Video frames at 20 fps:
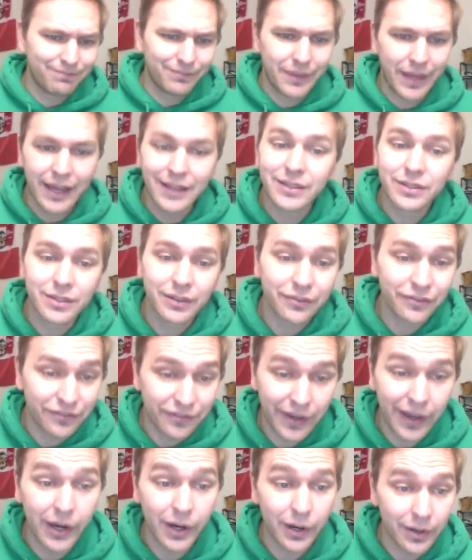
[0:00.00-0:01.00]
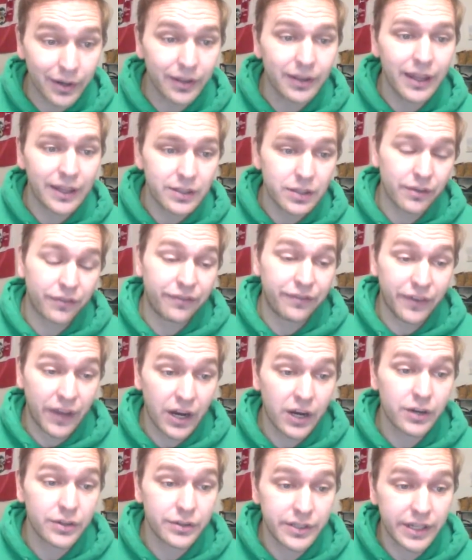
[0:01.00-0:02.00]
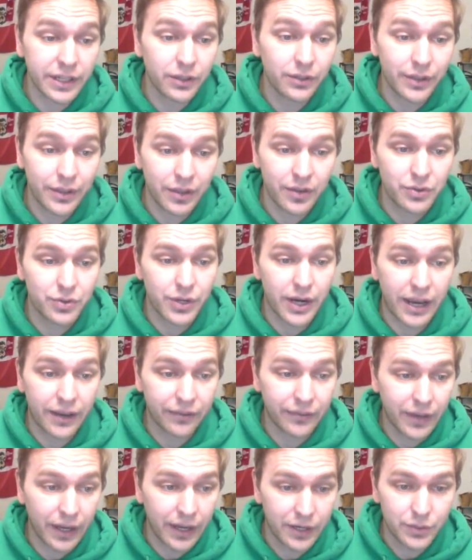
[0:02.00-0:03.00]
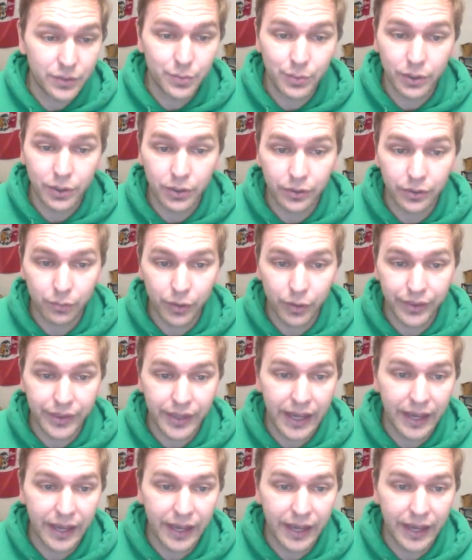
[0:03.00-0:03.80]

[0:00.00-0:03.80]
That's a fair deal in the DraftKings world with